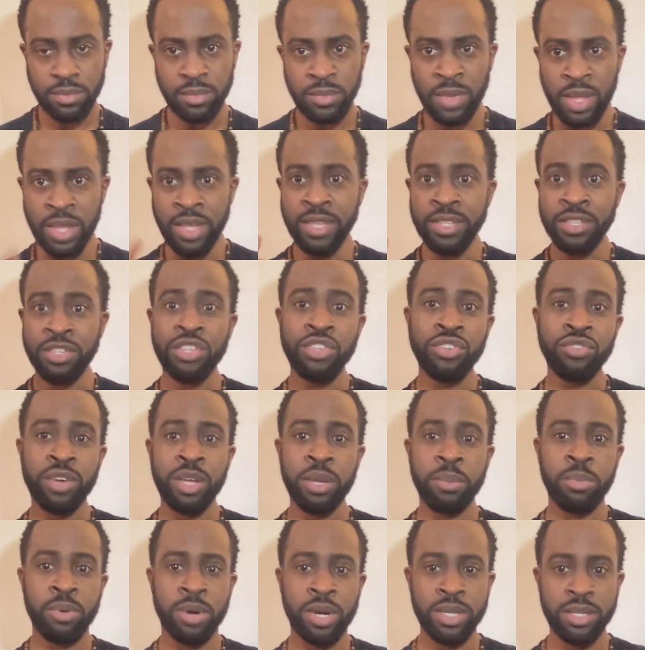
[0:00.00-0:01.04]
is strike
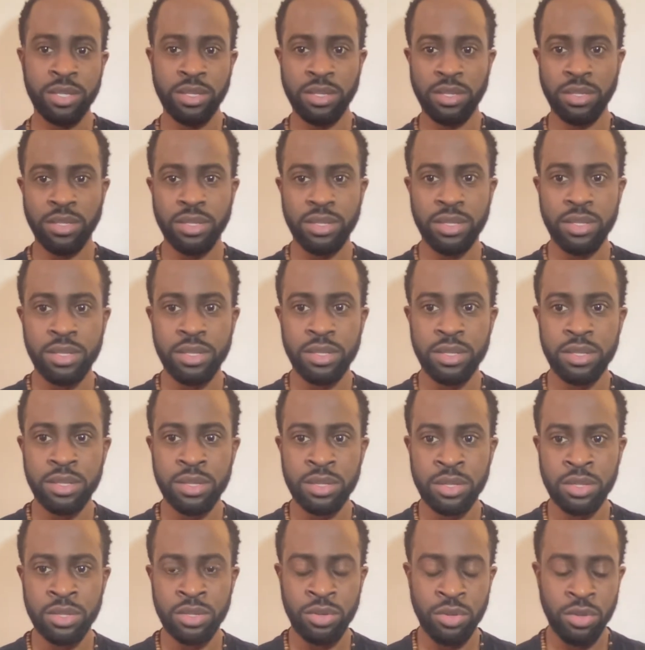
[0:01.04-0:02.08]
prices.
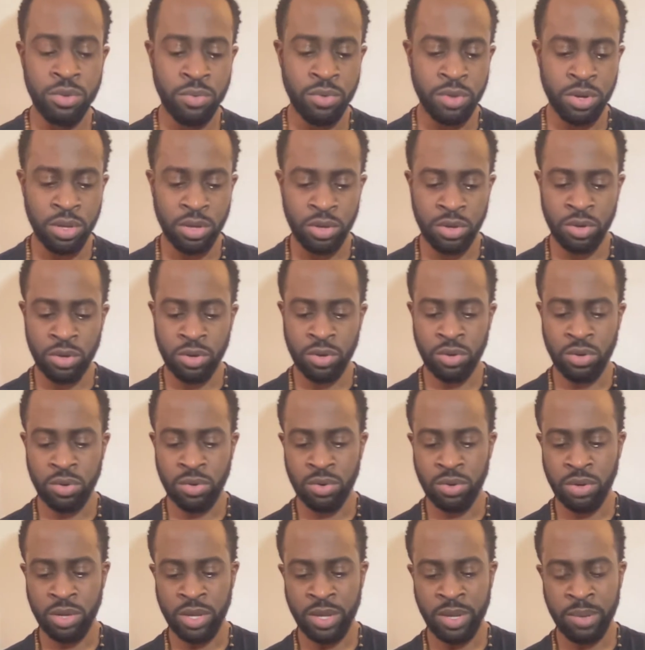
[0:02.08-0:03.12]
So you want to go
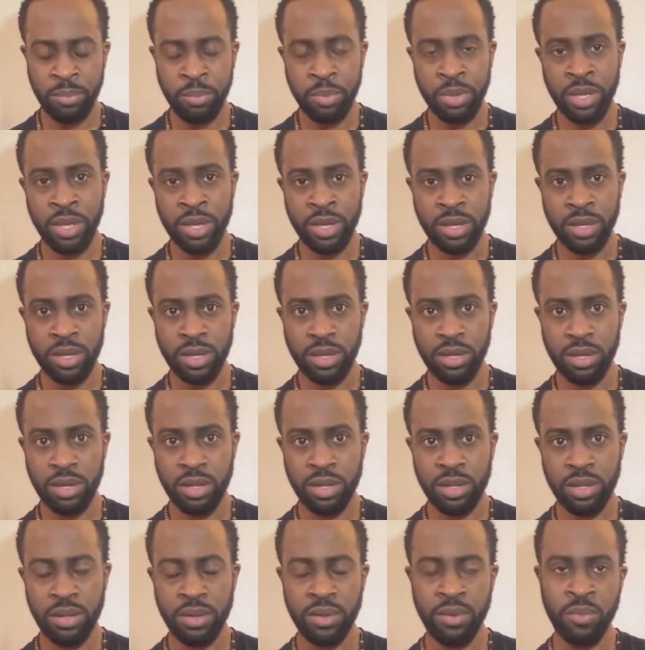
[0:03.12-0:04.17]
and pick
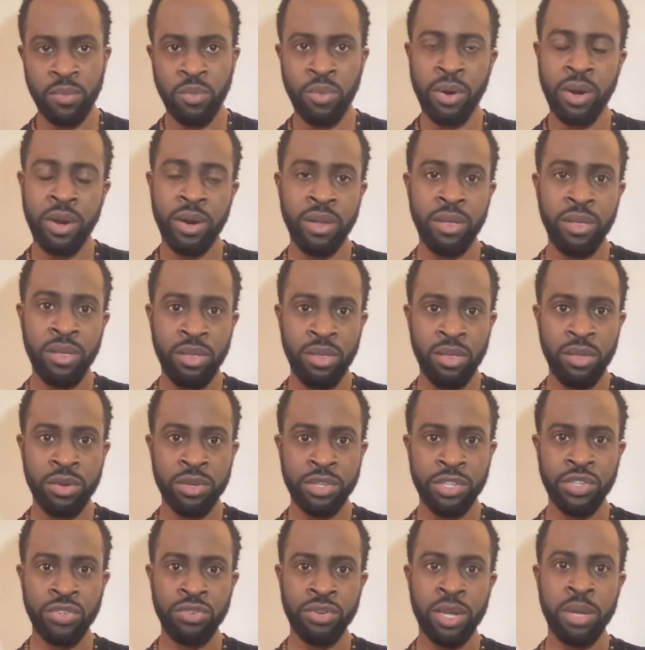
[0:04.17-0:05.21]
where your
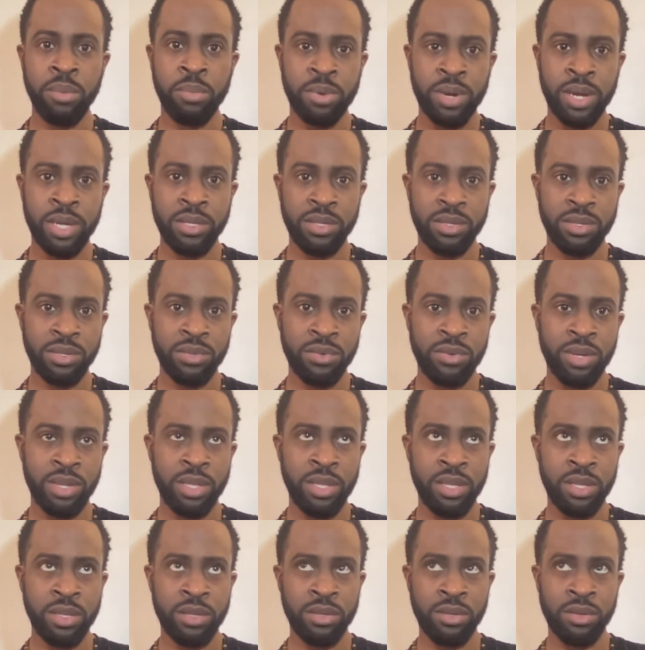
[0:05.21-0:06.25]
strike price is going
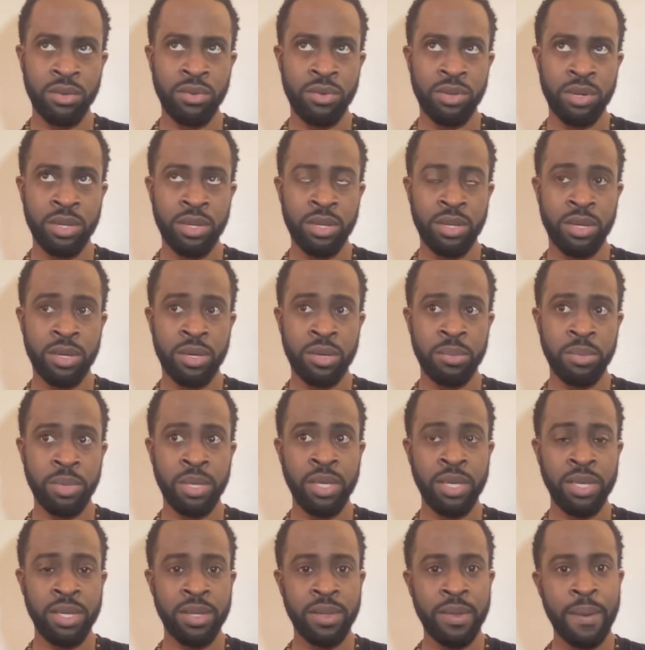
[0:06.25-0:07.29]
to
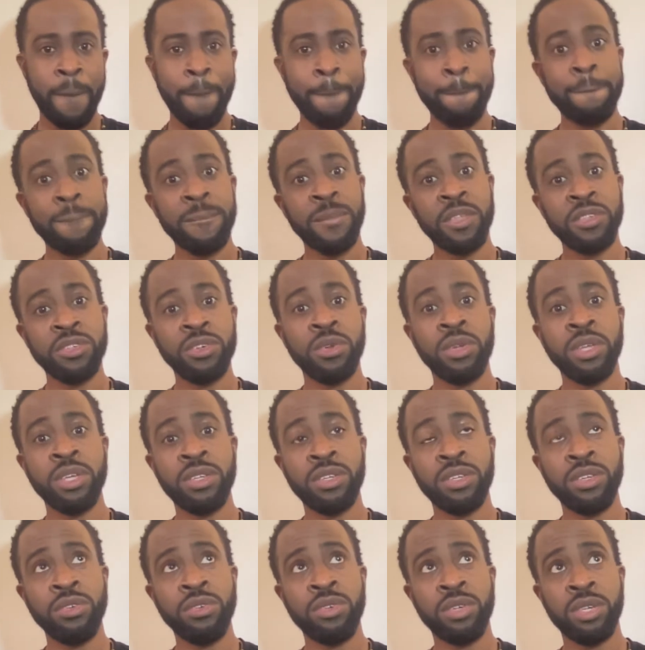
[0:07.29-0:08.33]
hit, so that
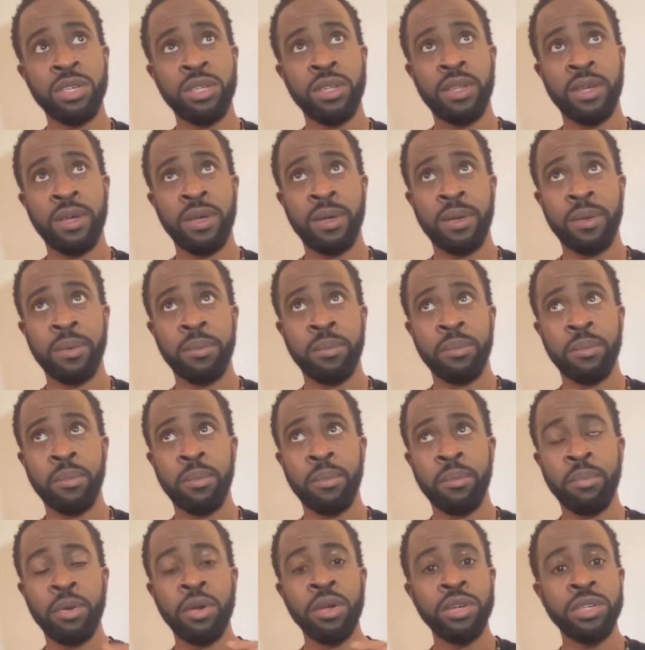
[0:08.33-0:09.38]
you can
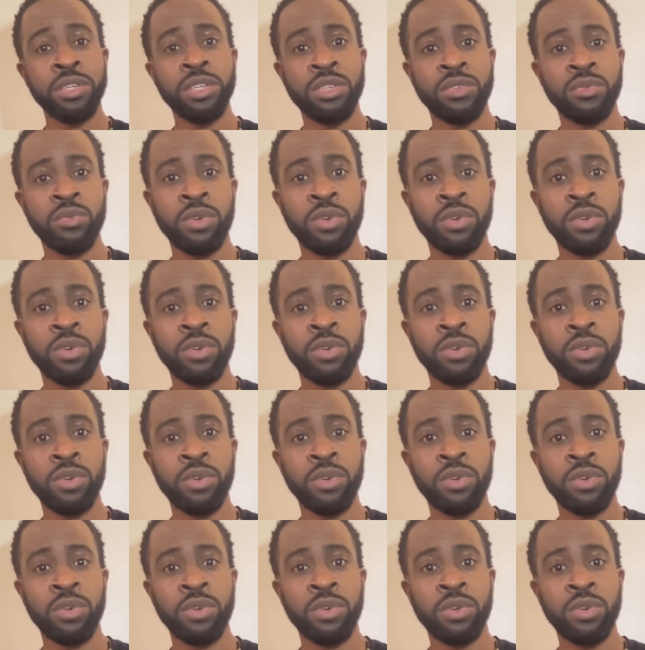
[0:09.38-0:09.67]
purchase